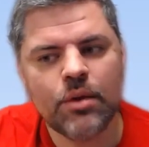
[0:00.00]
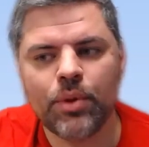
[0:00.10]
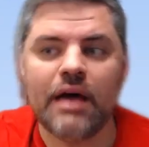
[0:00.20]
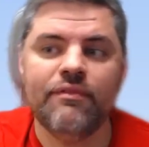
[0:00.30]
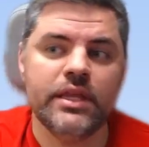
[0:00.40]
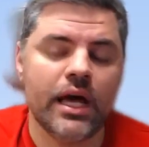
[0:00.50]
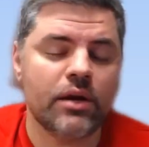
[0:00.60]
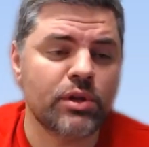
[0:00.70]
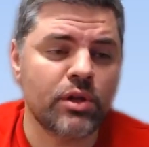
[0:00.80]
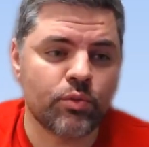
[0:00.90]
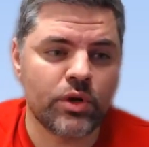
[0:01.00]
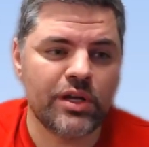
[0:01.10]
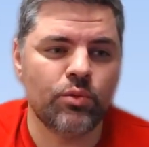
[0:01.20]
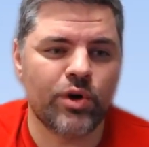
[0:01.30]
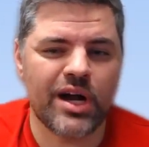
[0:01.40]
But I think the other one that
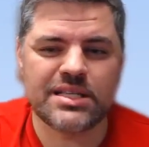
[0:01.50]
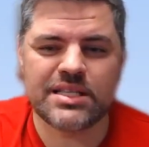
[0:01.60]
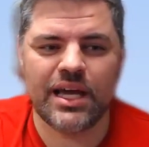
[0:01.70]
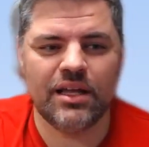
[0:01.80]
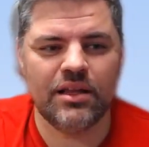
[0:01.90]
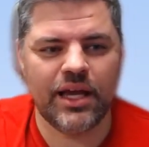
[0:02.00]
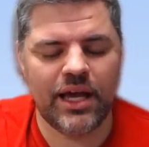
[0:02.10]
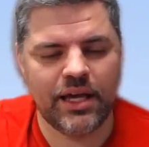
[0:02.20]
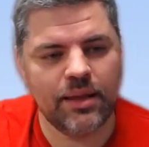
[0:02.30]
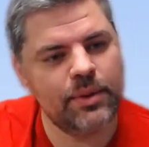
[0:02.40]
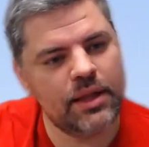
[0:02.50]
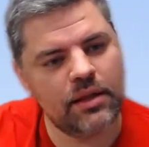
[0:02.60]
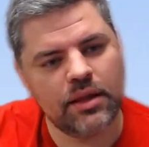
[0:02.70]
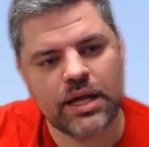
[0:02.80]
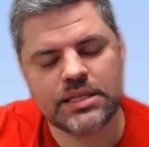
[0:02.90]
really works and can be
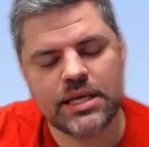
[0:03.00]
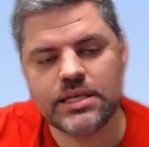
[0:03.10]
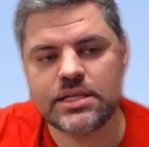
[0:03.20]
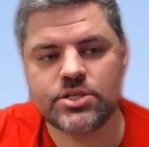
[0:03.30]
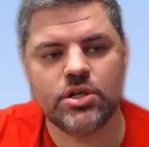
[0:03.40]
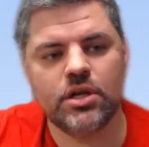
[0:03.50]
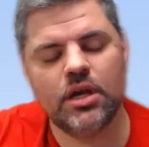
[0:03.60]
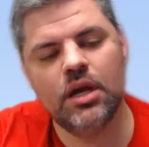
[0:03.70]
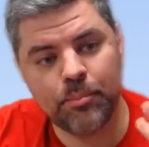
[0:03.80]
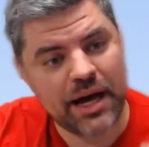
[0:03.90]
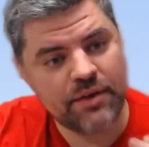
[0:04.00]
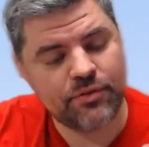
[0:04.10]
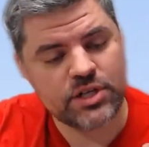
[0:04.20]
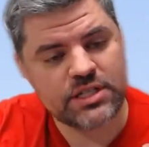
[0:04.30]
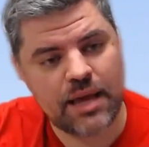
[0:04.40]
done nicely is essentially my
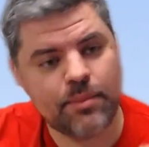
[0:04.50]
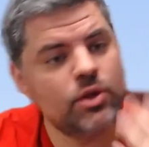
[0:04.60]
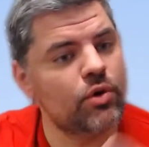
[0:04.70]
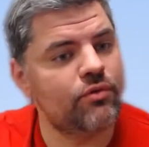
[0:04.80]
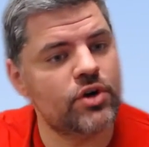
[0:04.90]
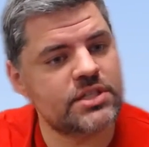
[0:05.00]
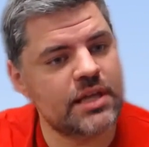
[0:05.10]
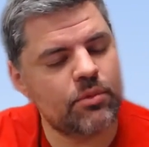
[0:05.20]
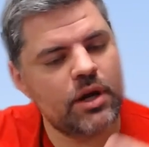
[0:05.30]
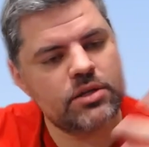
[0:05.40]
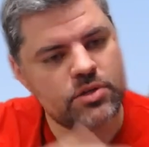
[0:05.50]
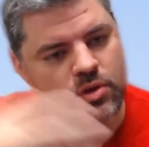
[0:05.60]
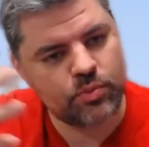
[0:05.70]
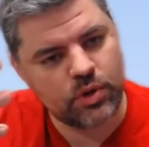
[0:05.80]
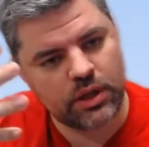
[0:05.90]
first name and your first name, right? So
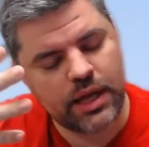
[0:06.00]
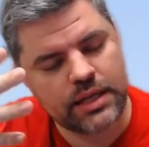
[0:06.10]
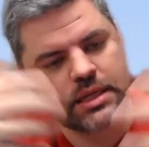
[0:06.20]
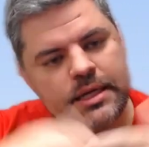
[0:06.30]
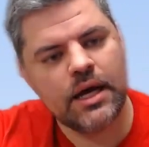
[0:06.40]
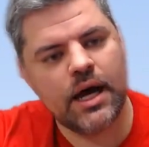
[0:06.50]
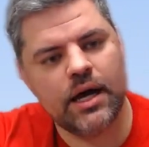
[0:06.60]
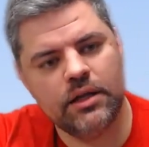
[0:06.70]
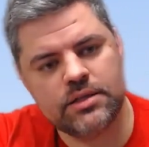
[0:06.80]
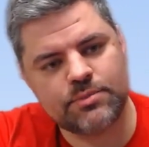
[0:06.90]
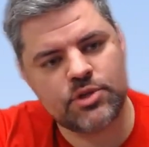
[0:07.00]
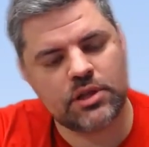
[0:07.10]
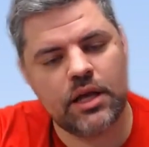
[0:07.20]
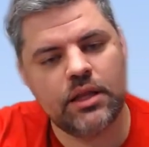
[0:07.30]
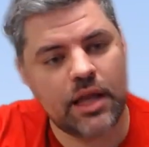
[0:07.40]
you're putting that into subject line.